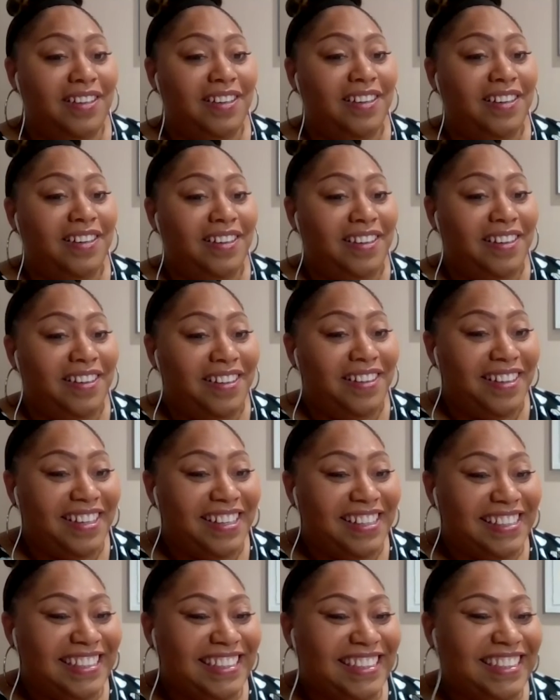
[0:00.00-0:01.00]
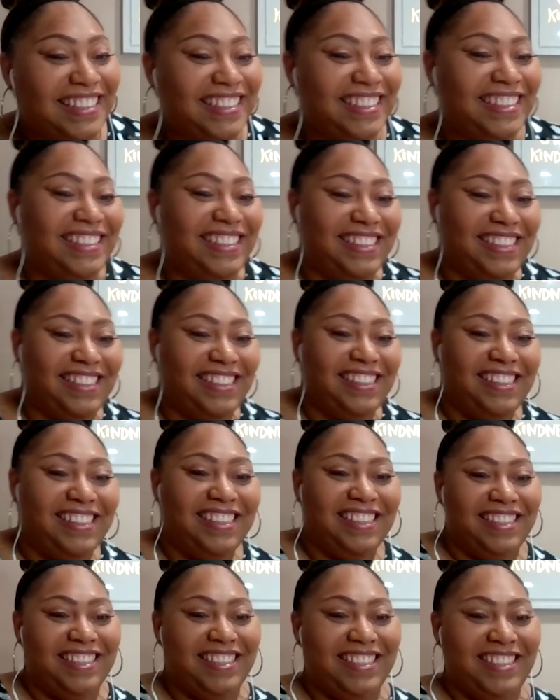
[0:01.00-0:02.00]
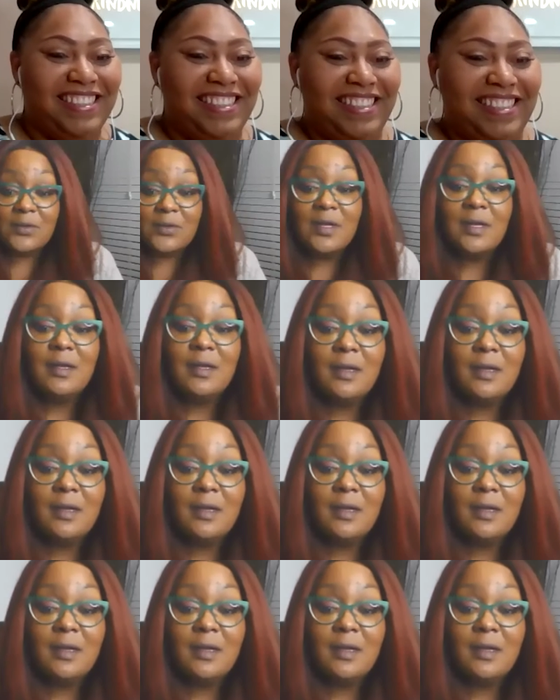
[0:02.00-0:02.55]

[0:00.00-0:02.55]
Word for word: so excited. We're getting a custom site built